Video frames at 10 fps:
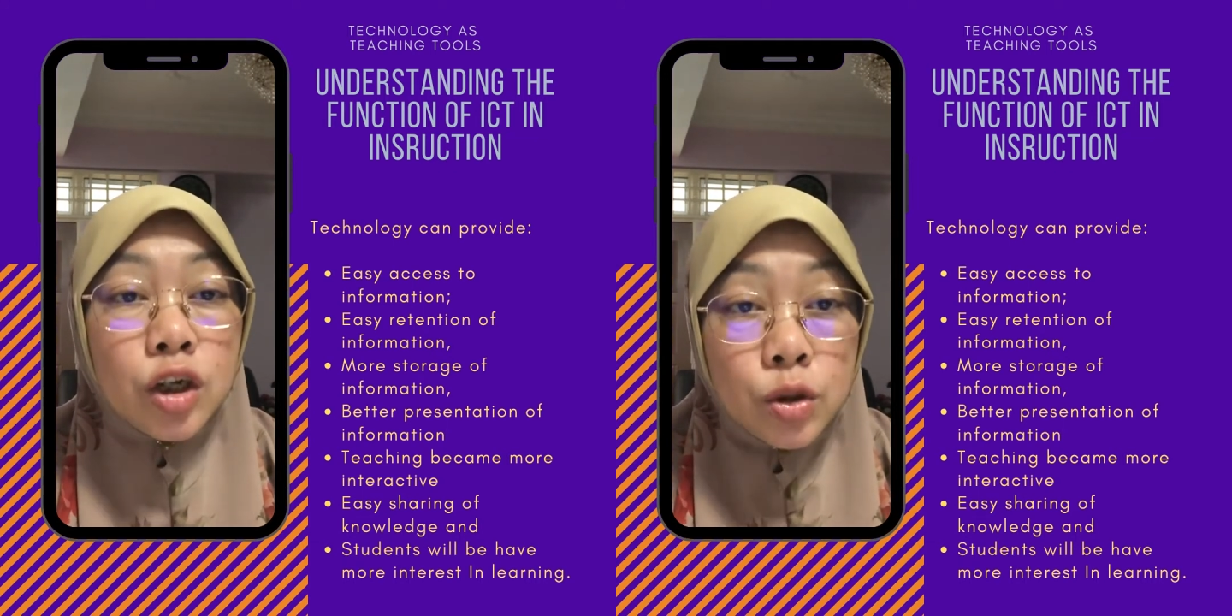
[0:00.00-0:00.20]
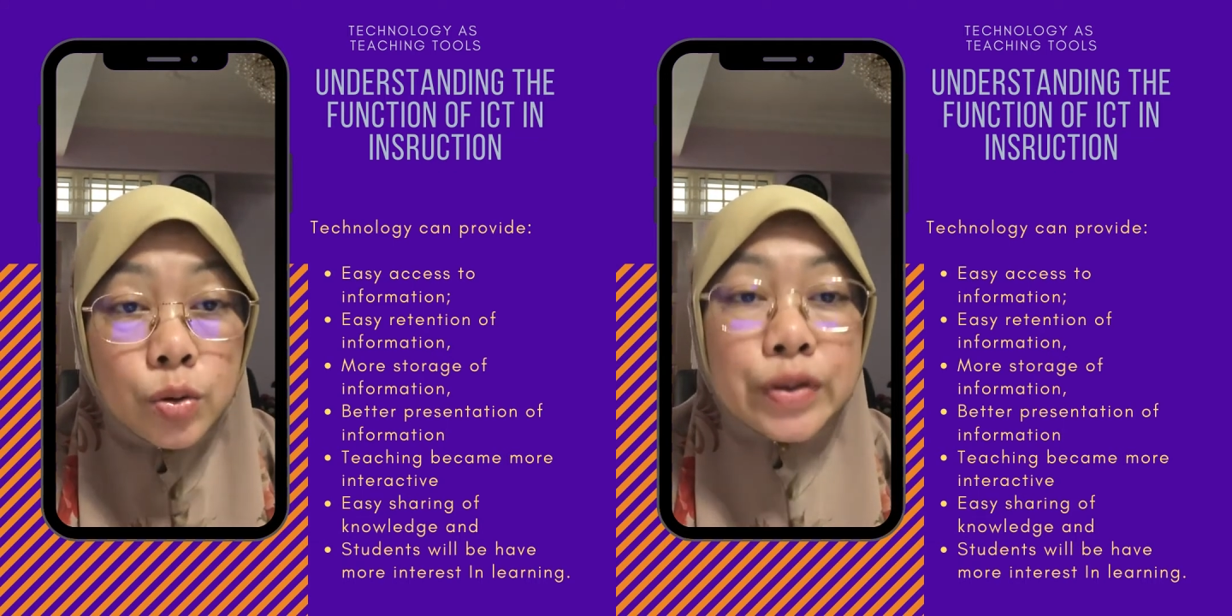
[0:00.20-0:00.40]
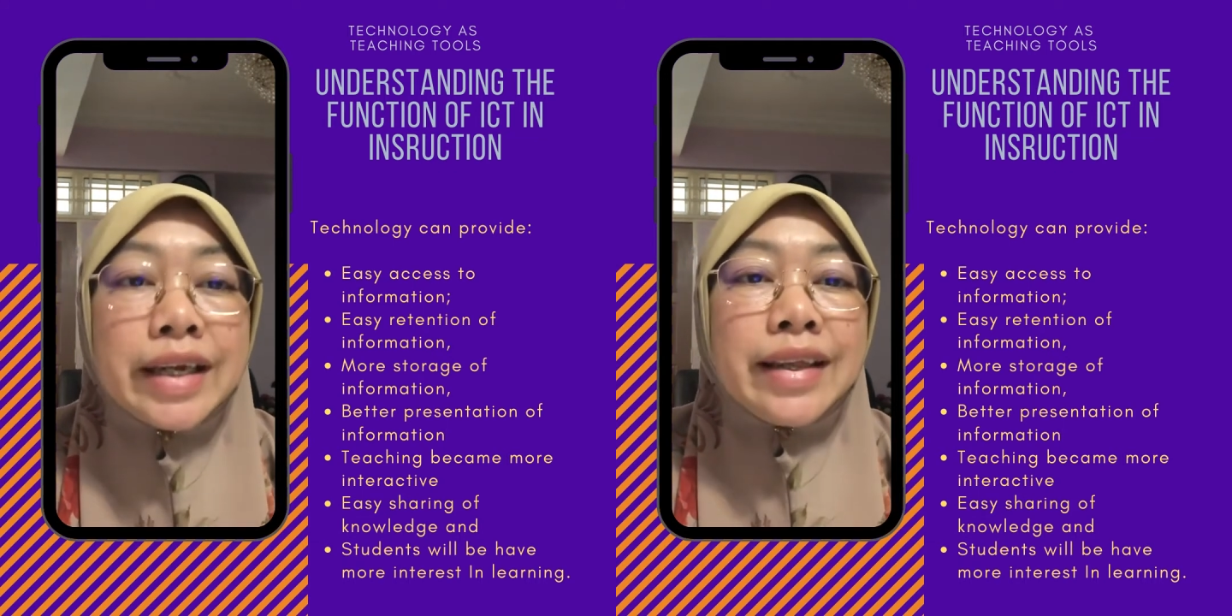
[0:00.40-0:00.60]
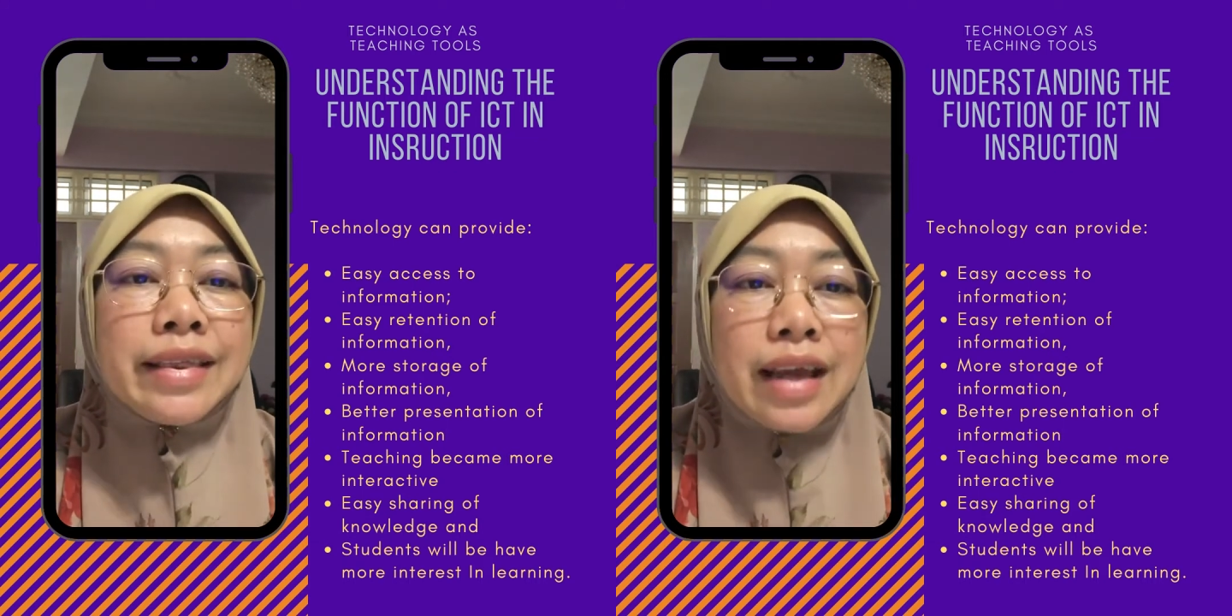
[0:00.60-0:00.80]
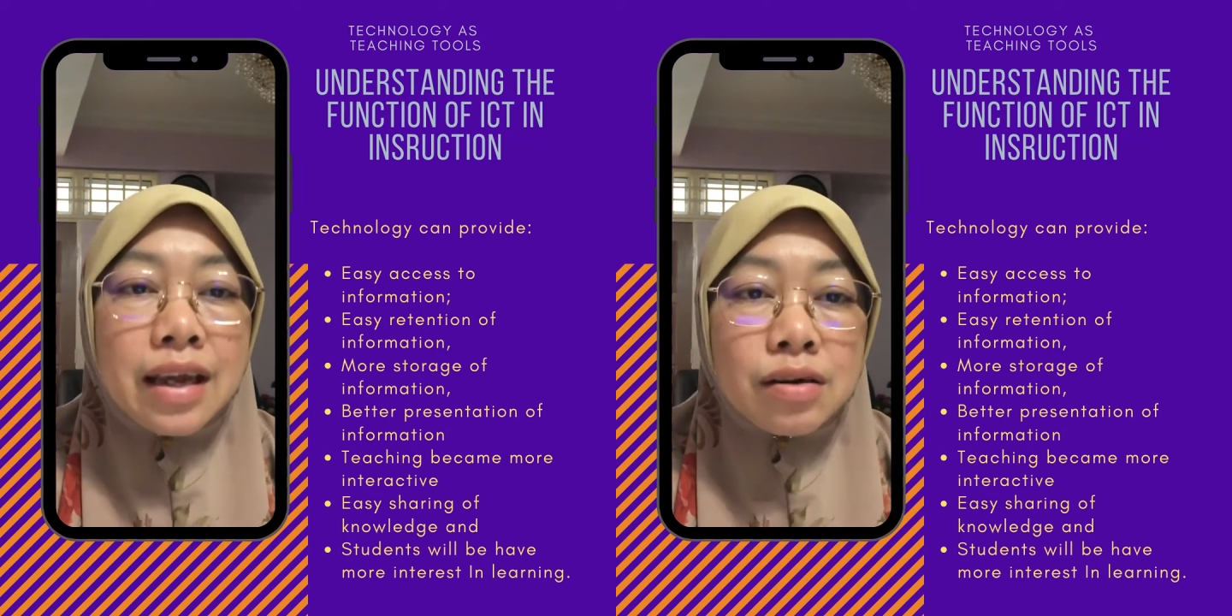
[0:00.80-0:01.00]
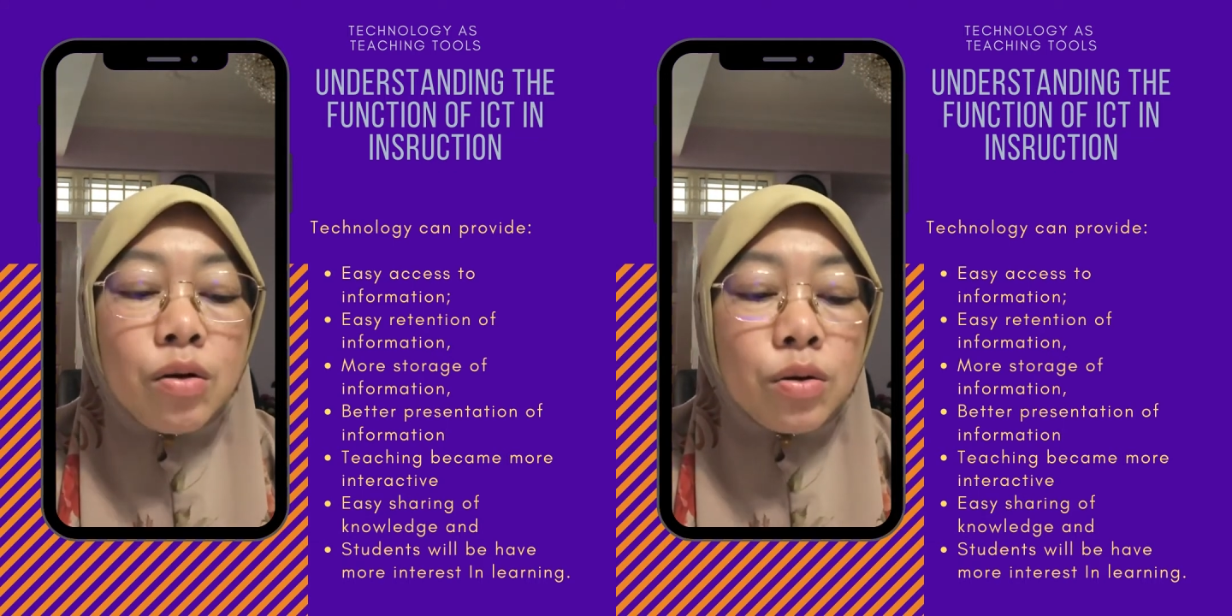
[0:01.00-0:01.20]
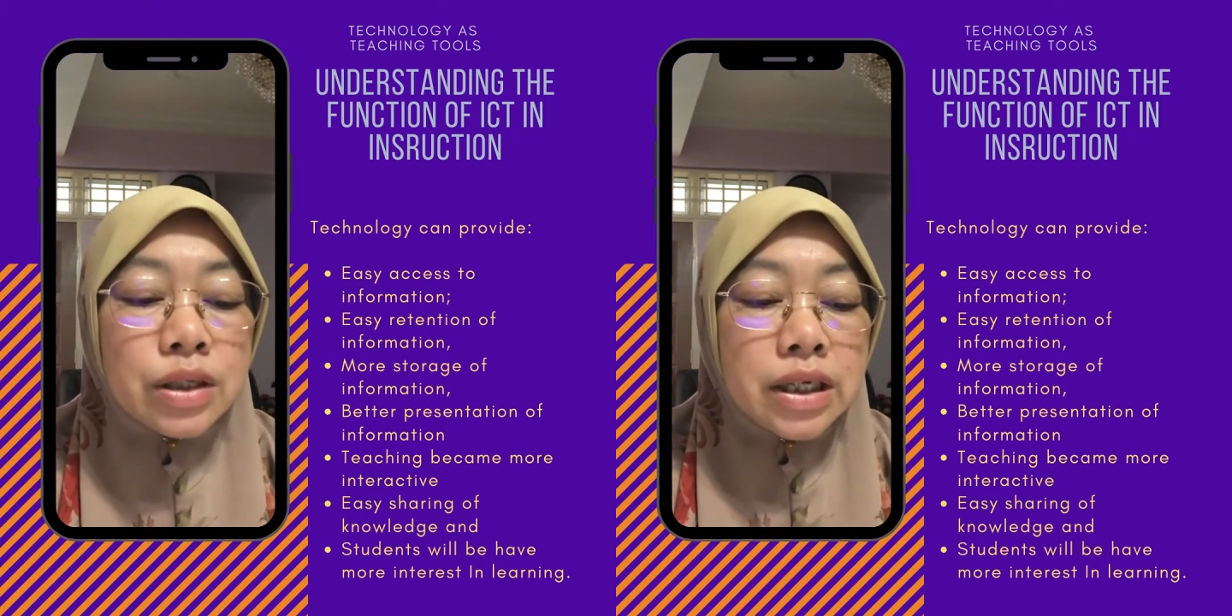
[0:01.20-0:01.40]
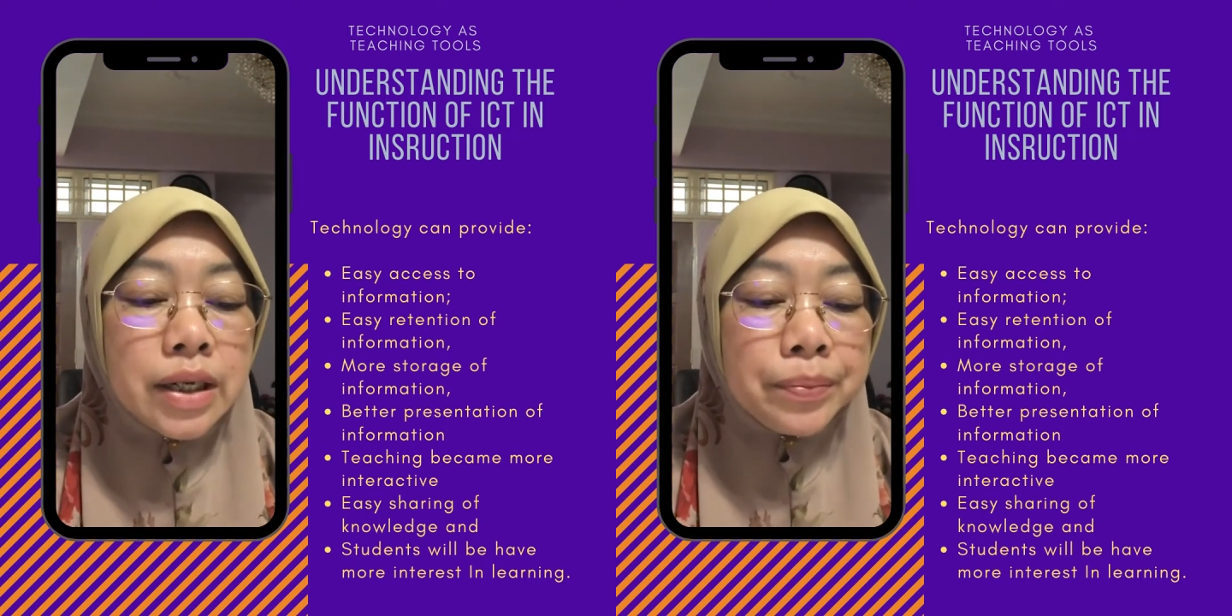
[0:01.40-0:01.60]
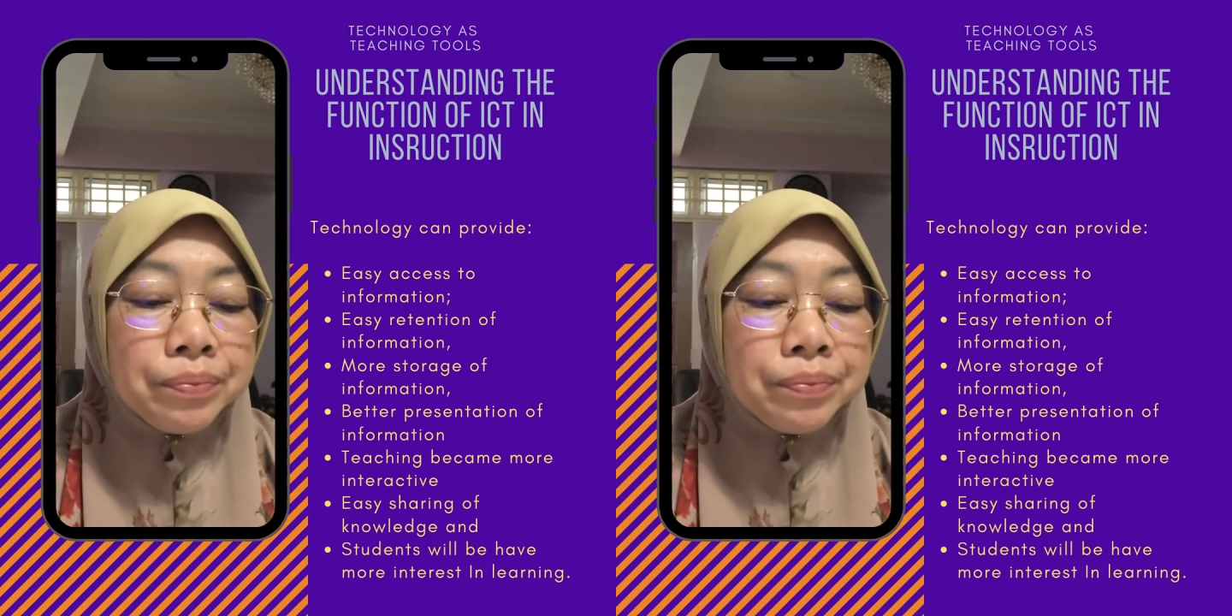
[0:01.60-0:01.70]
using technology.